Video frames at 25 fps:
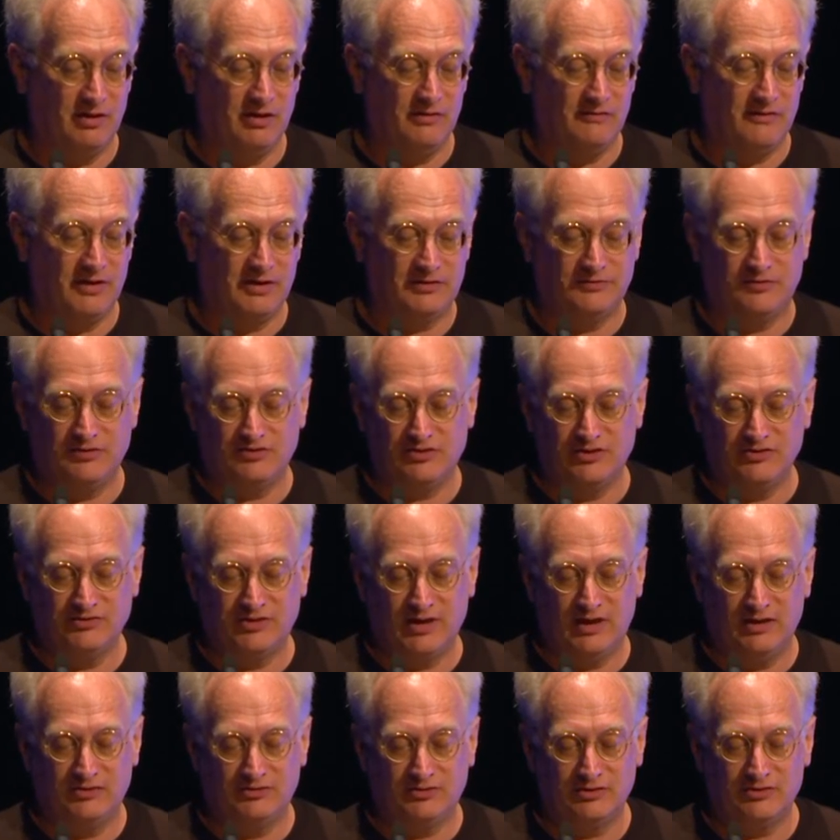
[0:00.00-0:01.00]
of Artificial
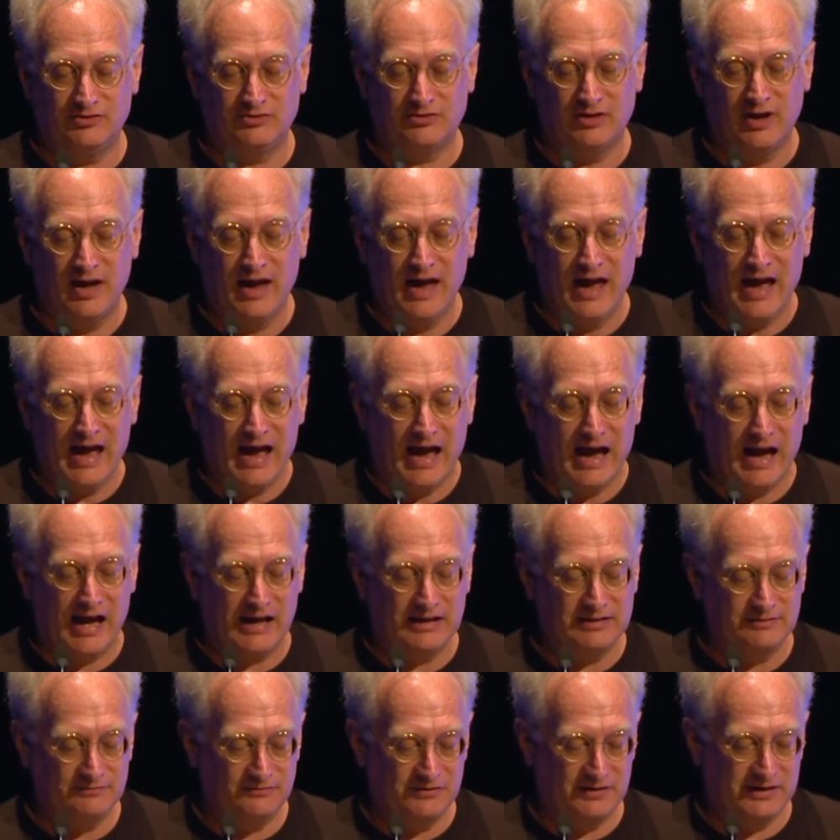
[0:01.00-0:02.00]
Intelligence
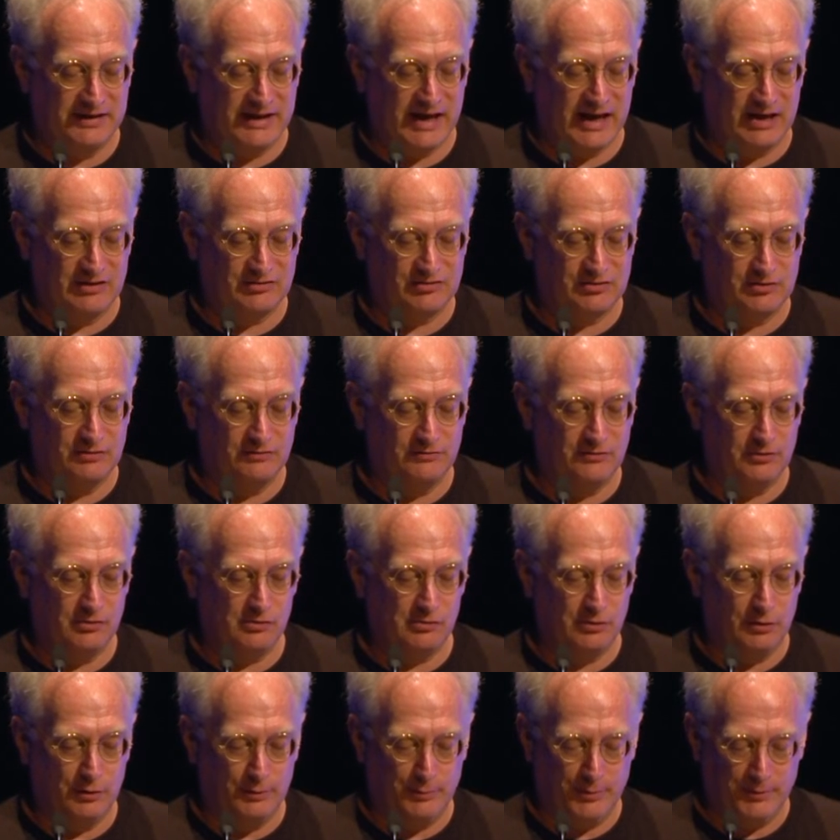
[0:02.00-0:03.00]
and for the Council of
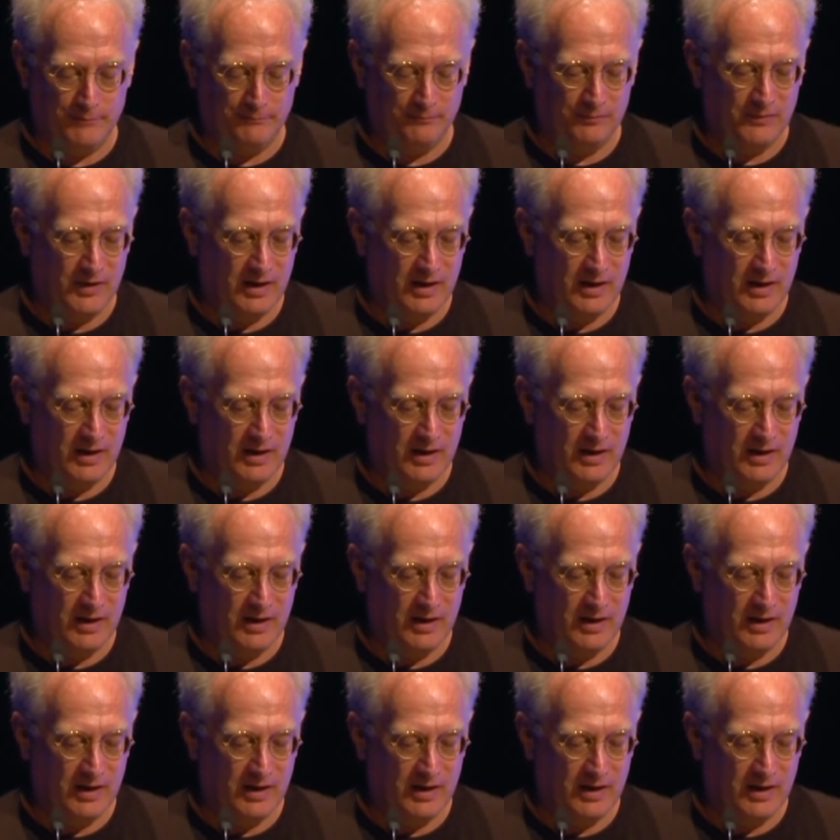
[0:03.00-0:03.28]
Europe.